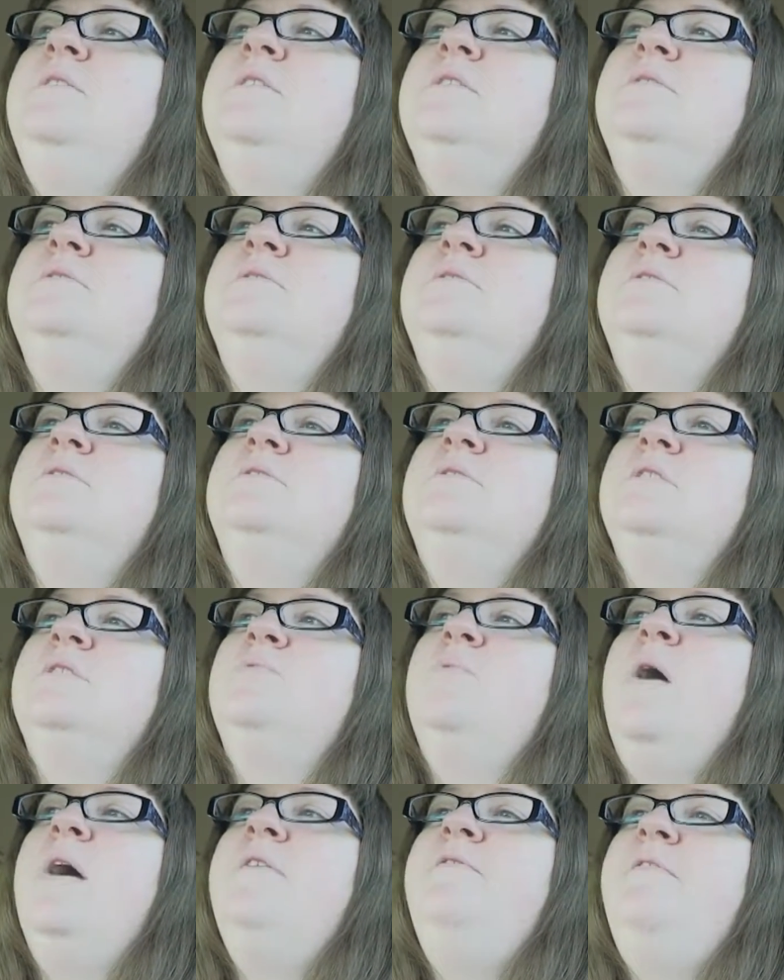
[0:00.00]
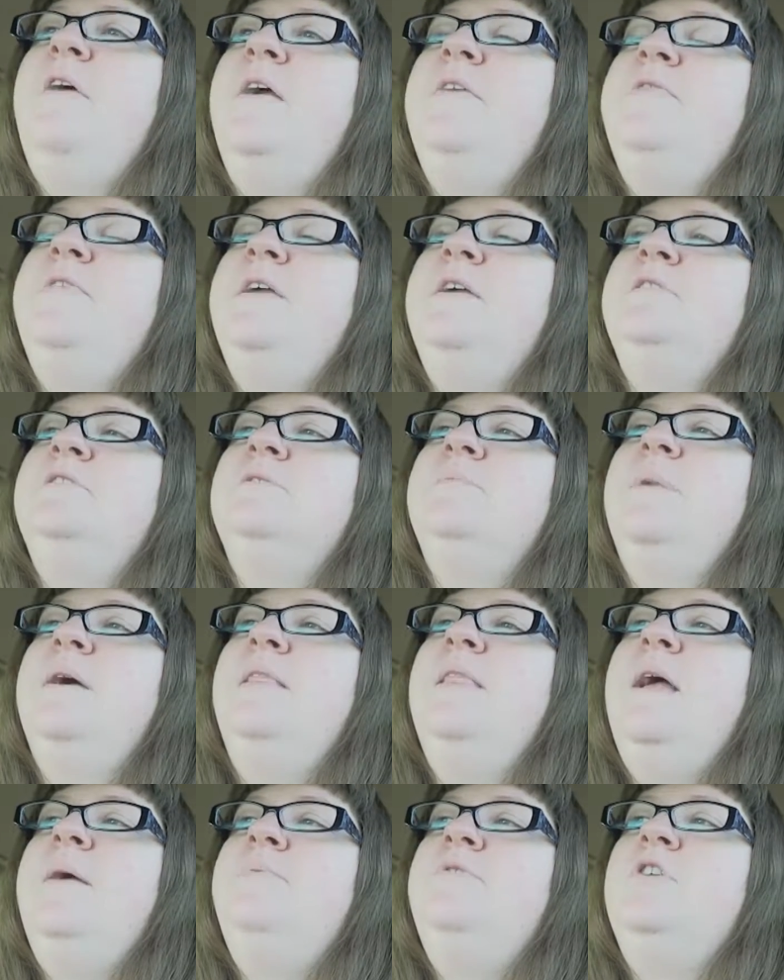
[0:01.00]
this Wi-Fi thing to my
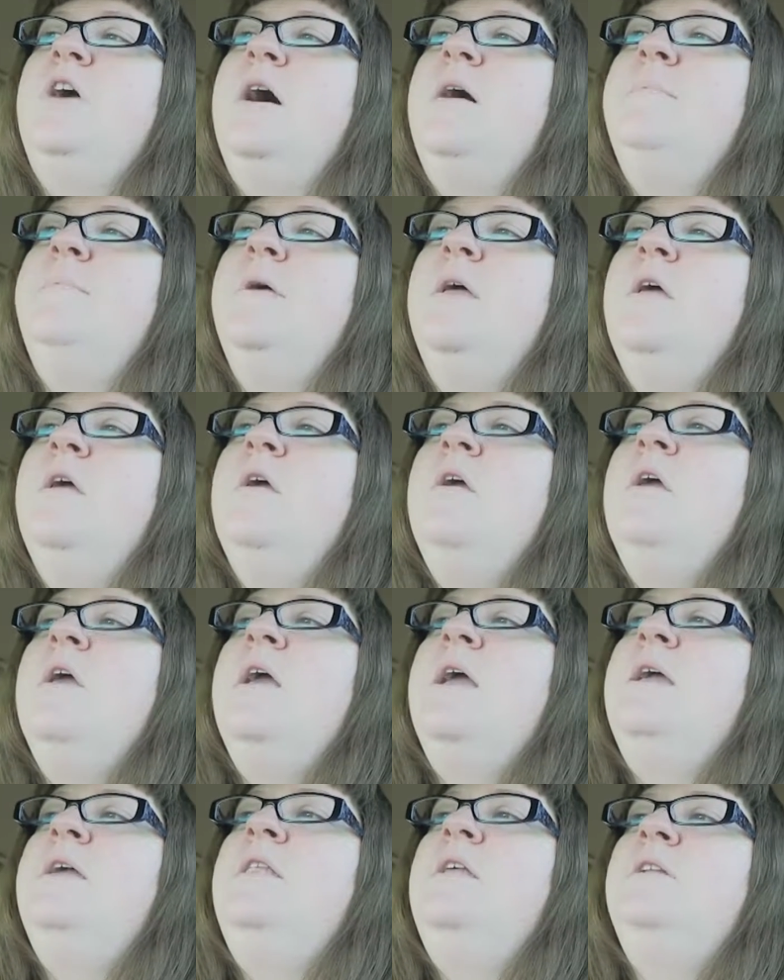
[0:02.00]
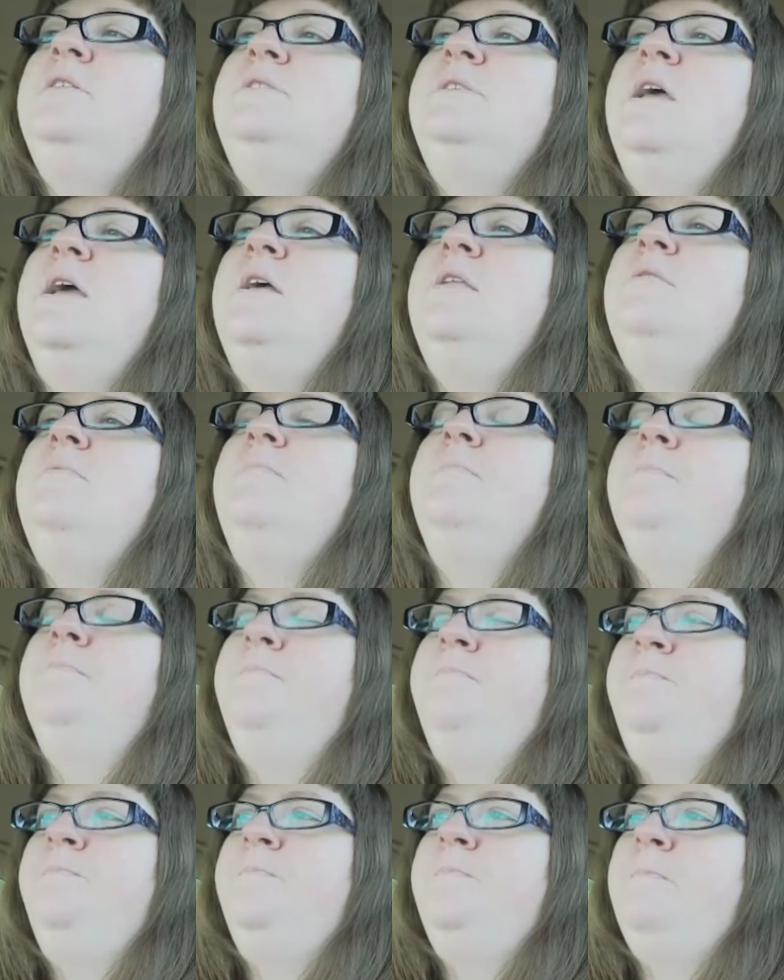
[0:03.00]
laptop, and it said
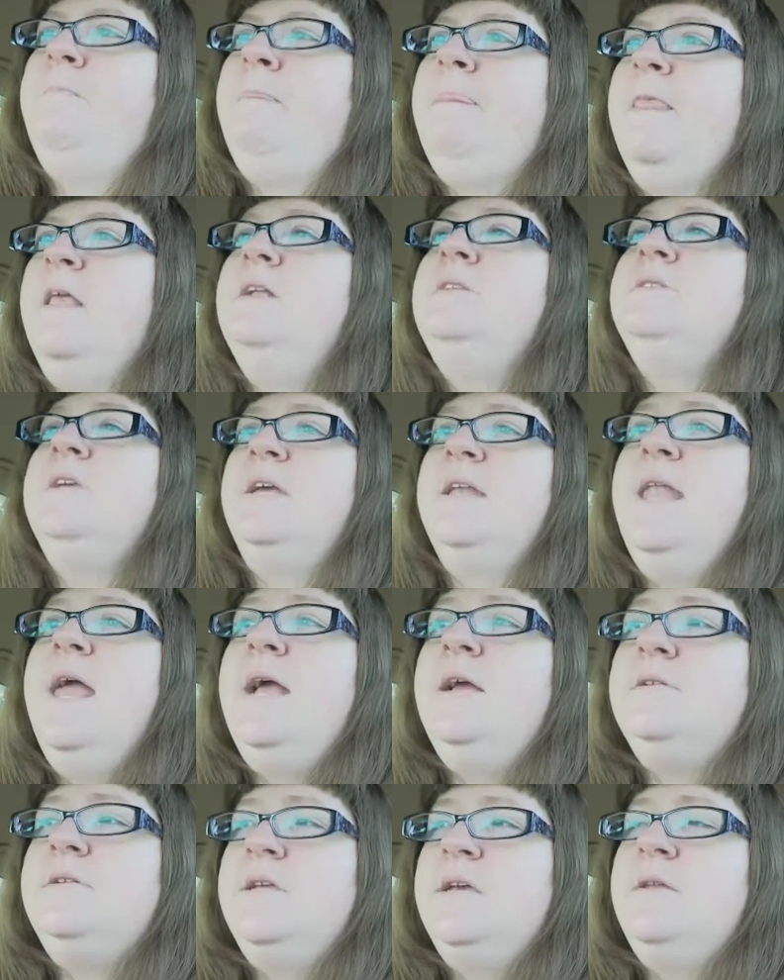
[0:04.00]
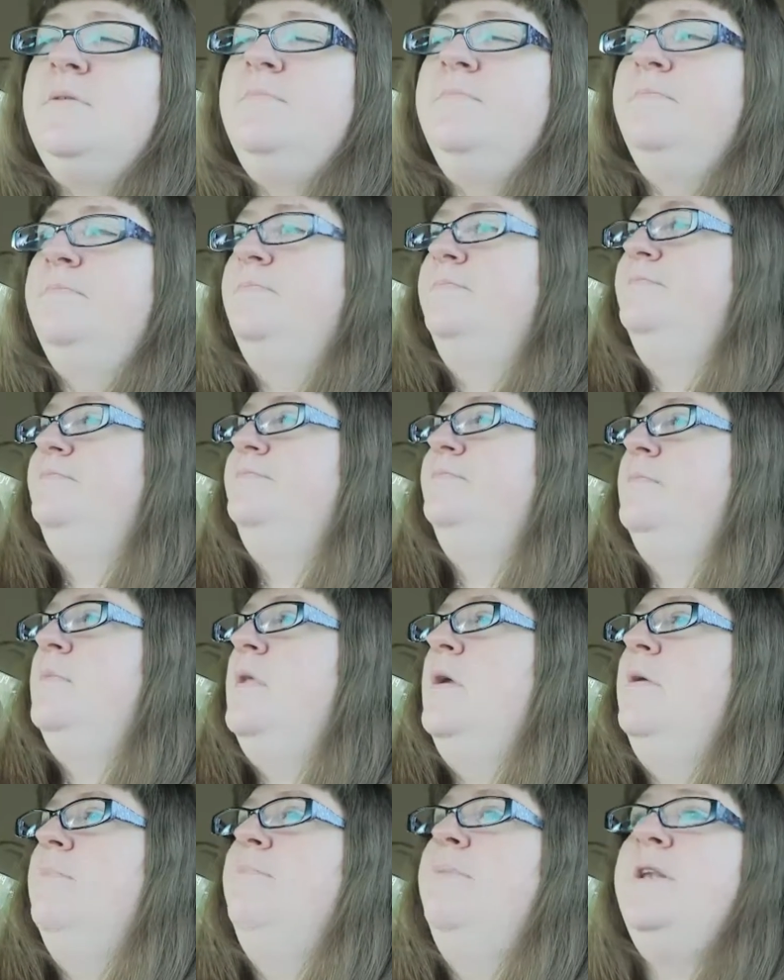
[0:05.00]
it's connected,
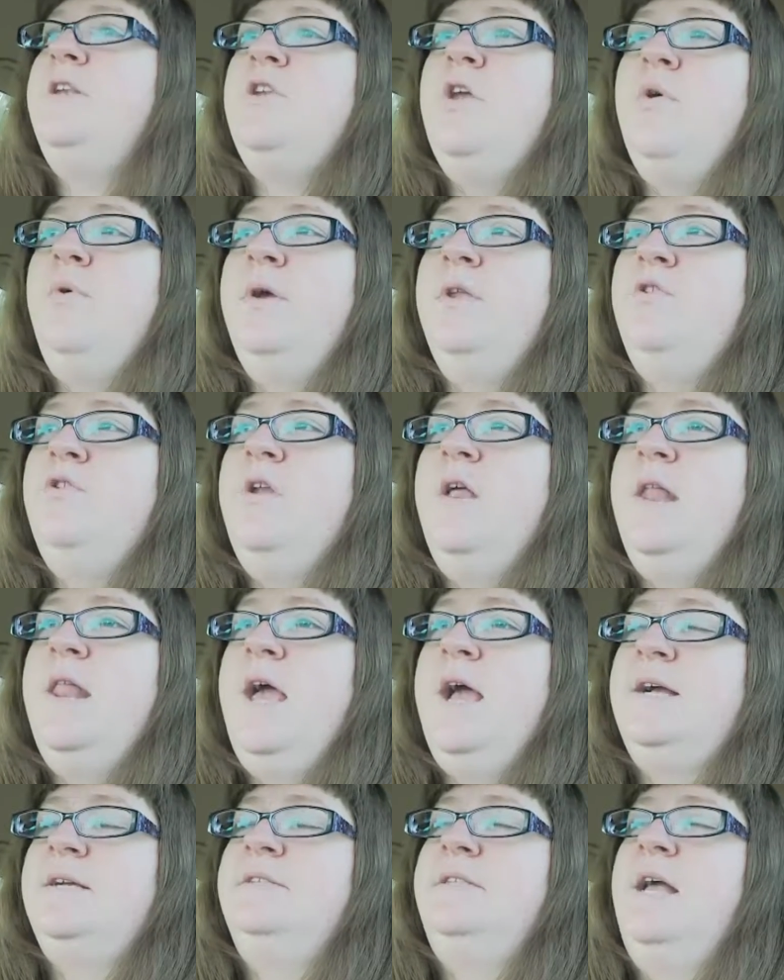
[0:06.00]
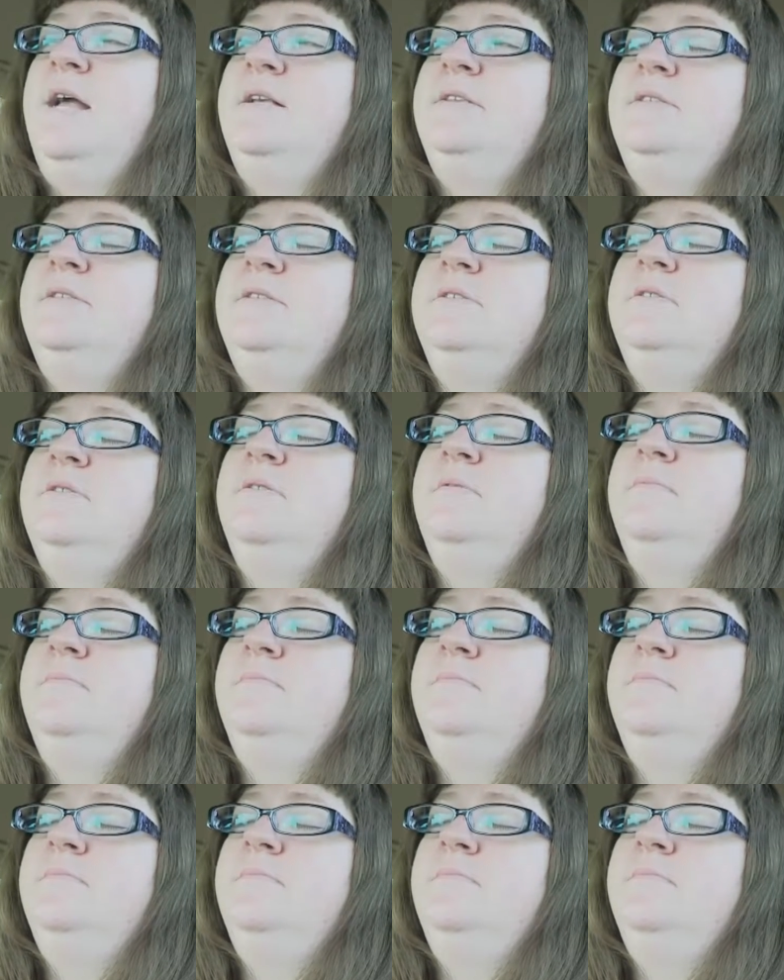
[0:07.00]
but no internet access.